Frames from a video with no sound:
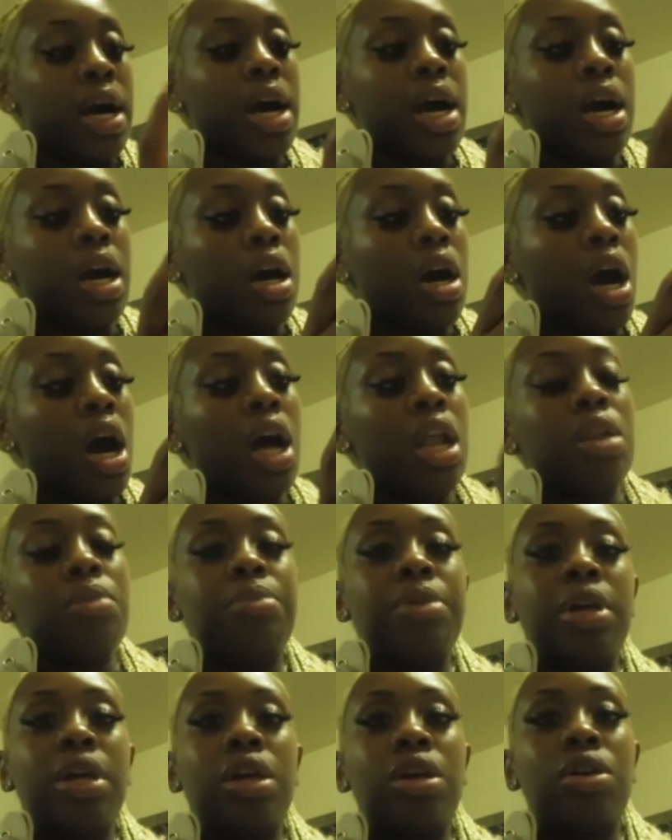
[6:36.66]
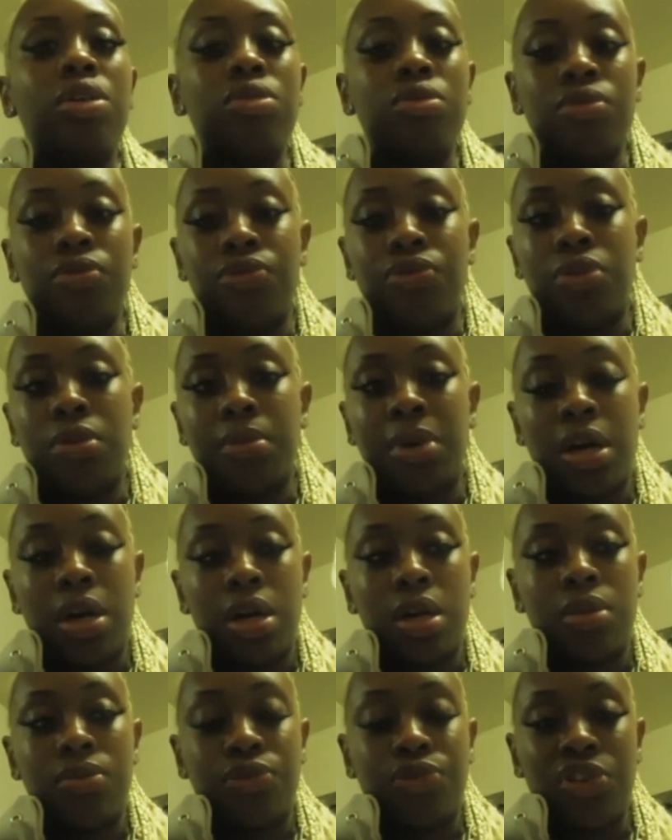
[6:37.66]
got a jalapeno for
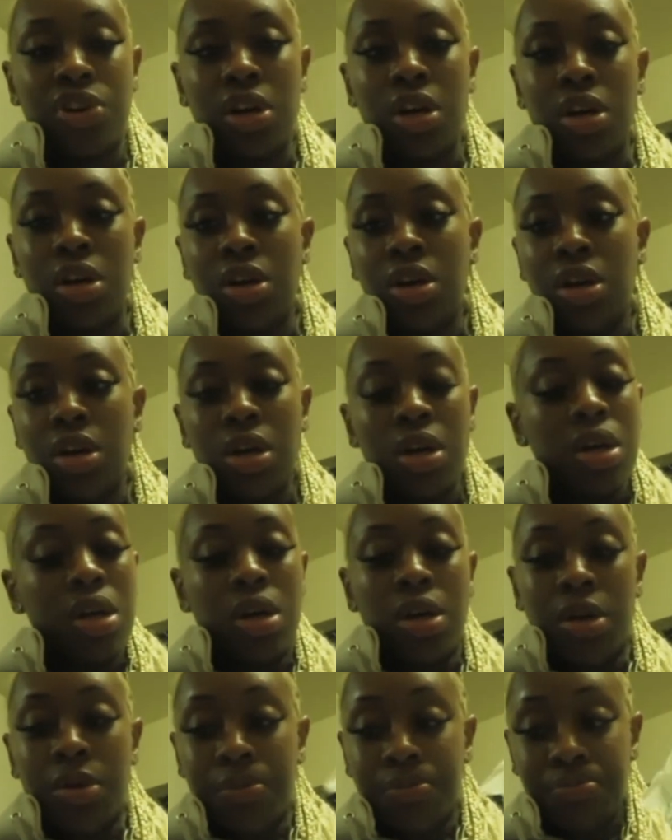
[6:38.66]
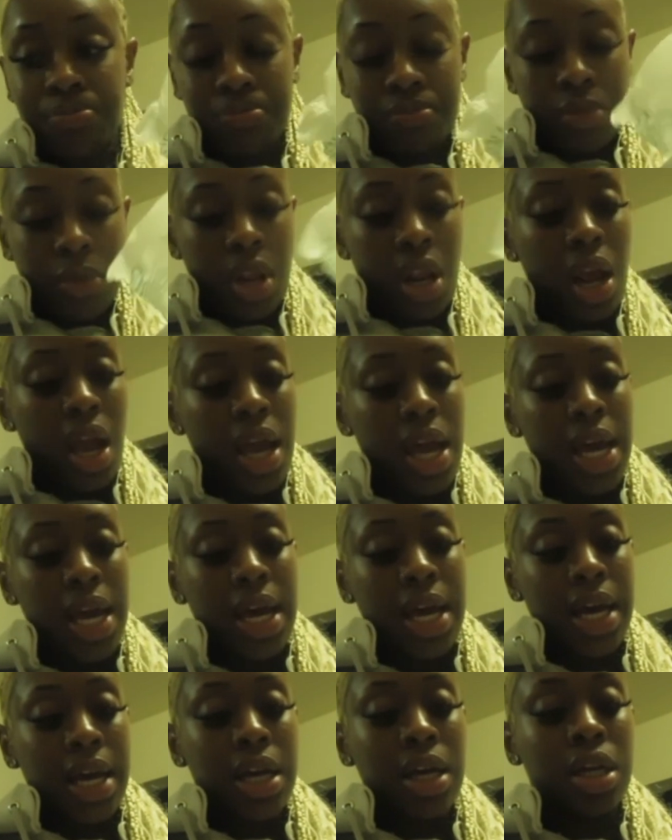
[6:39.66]
my pho.
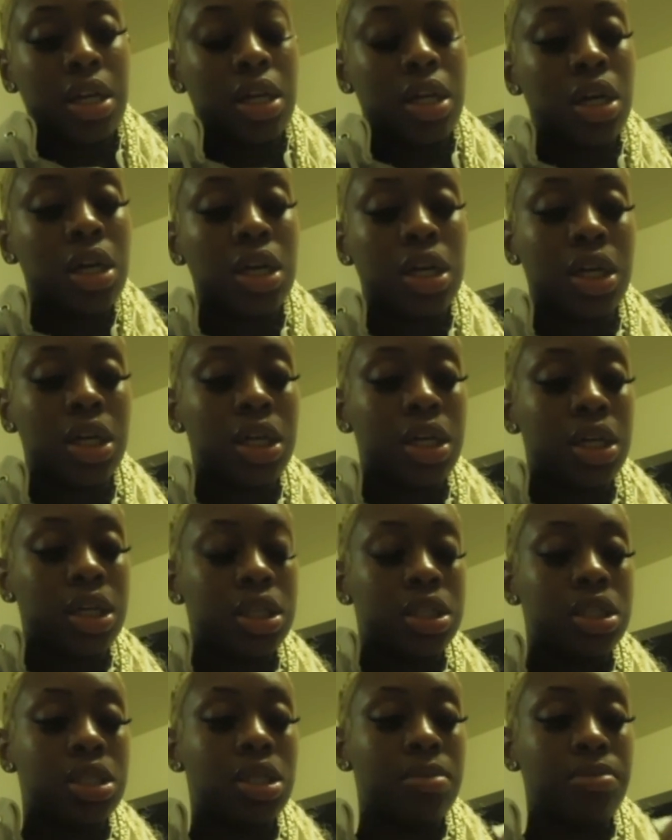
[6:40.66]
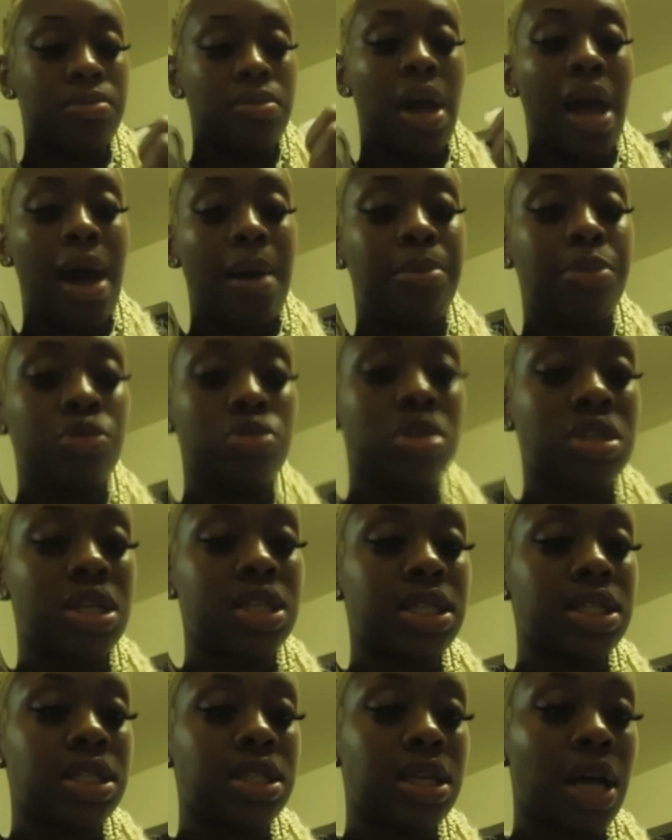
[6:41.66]
And some apples
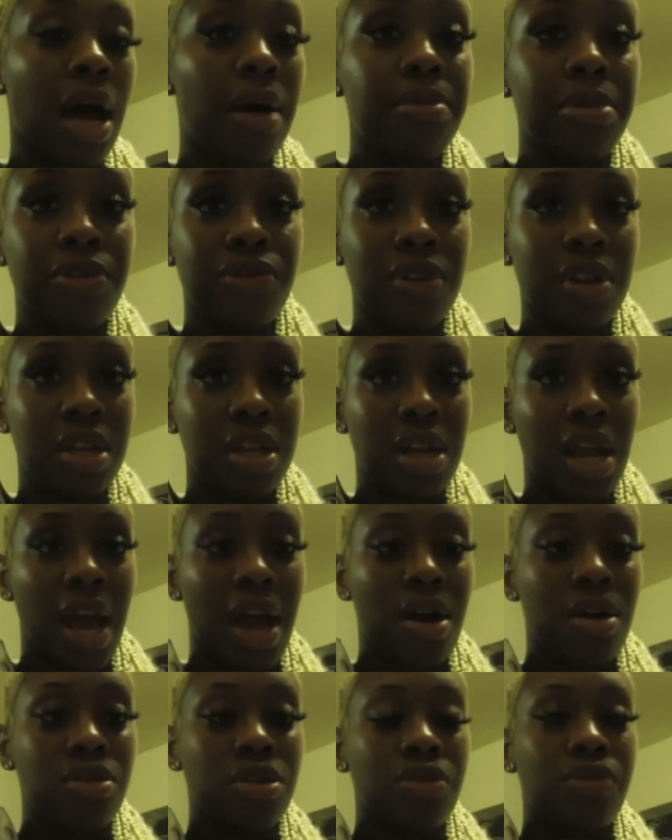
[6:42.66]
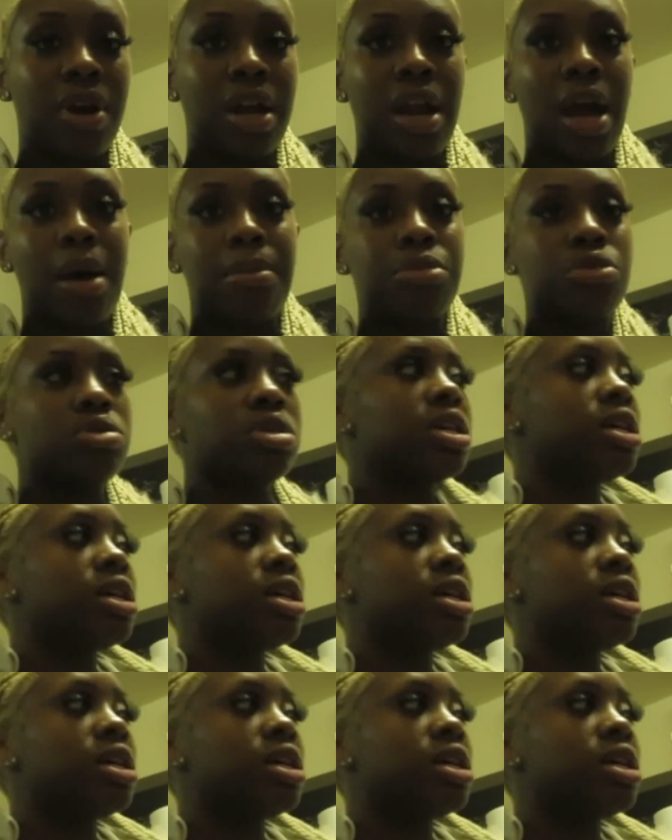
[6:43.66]
because I've been feeling the red apples